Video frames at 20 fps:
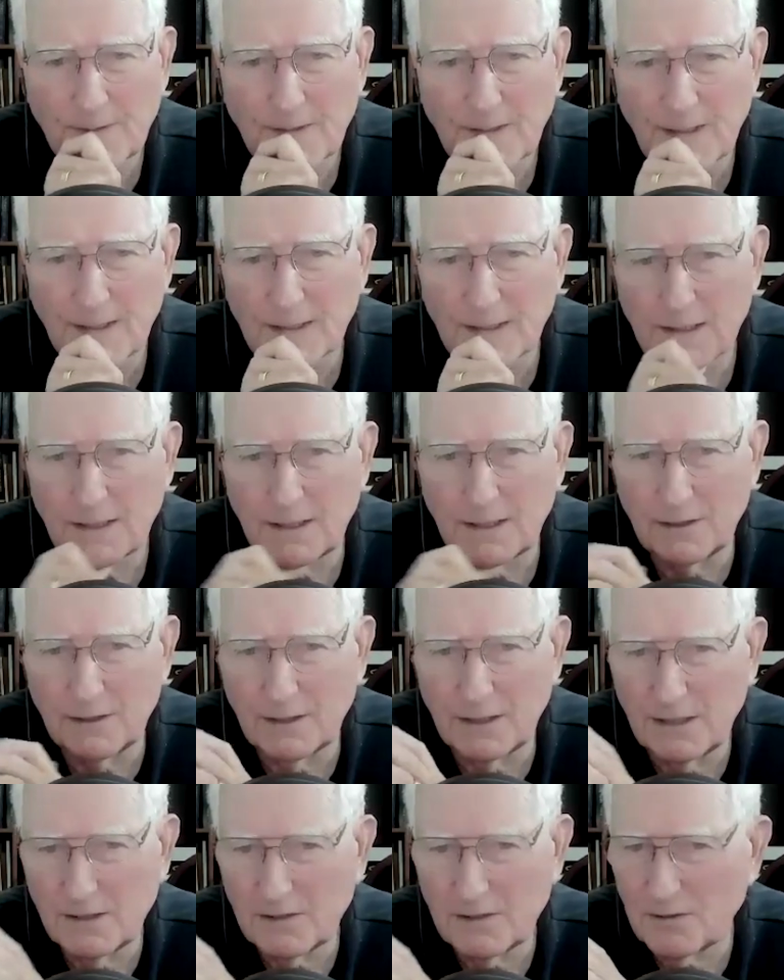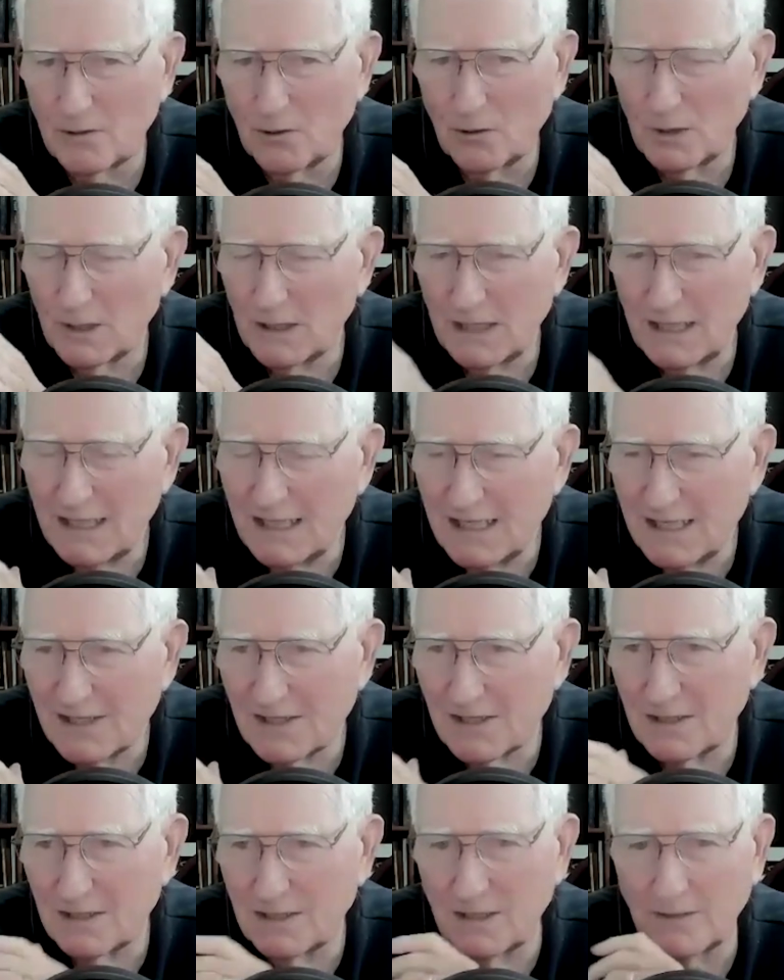that there is no
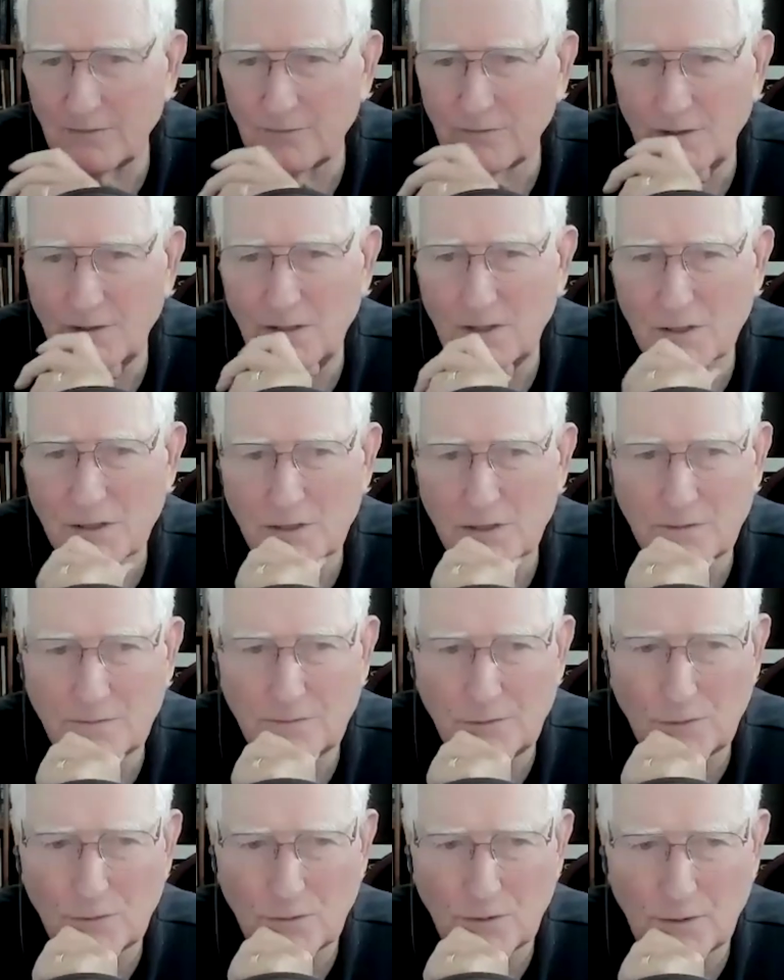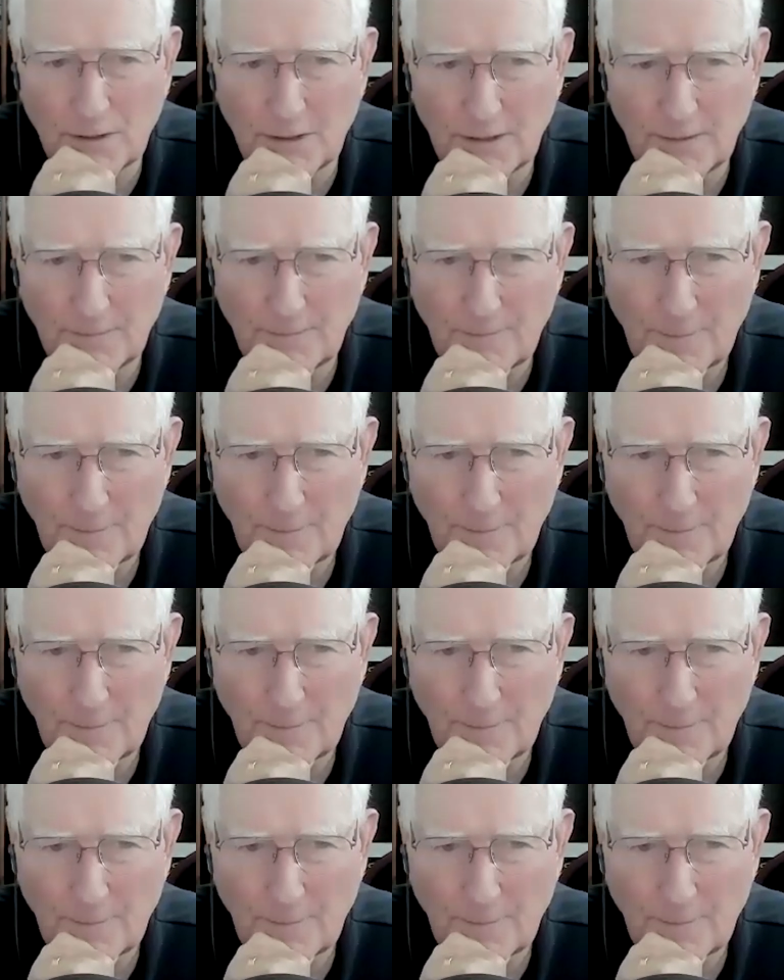easy definition of joy